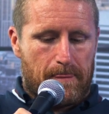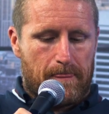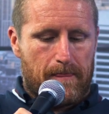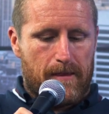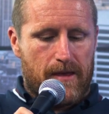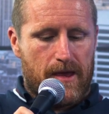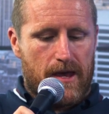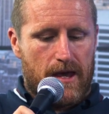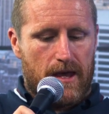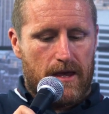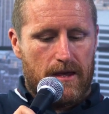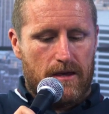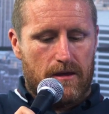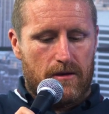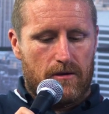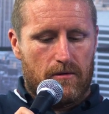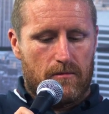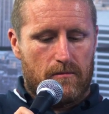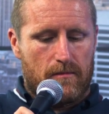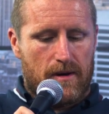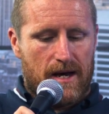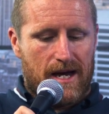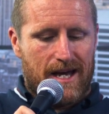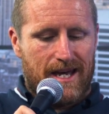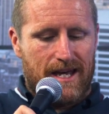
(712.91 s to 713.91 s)
yeah,
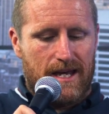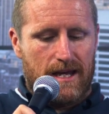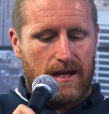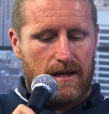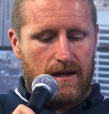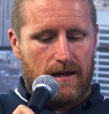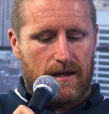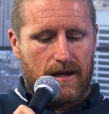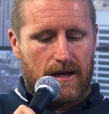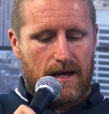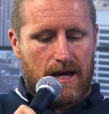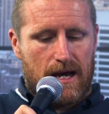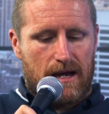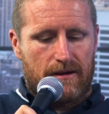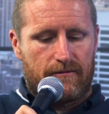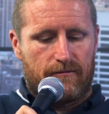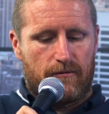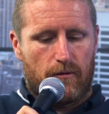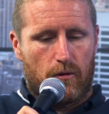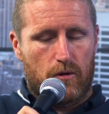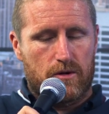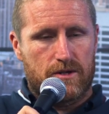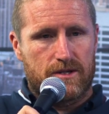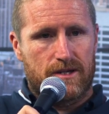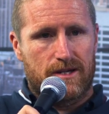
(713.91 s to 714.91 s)
you may
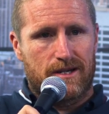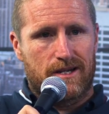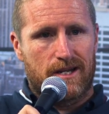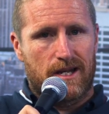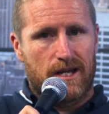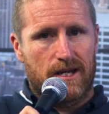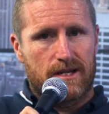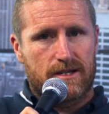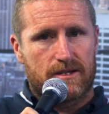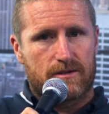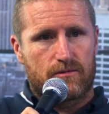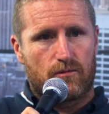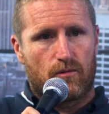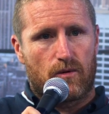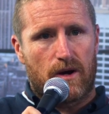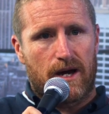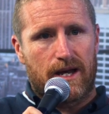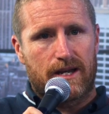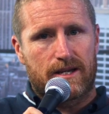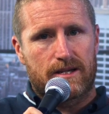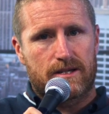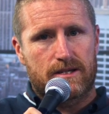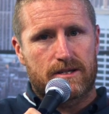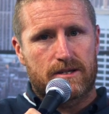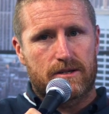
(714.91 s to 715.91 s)
unfortunately need to
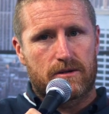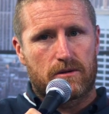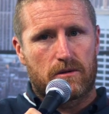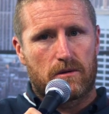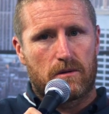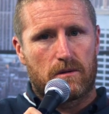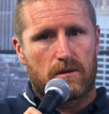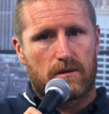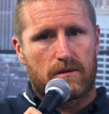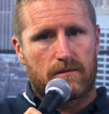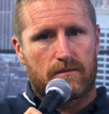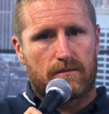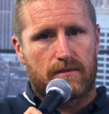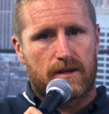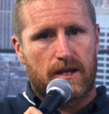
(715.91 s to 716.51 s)
wait until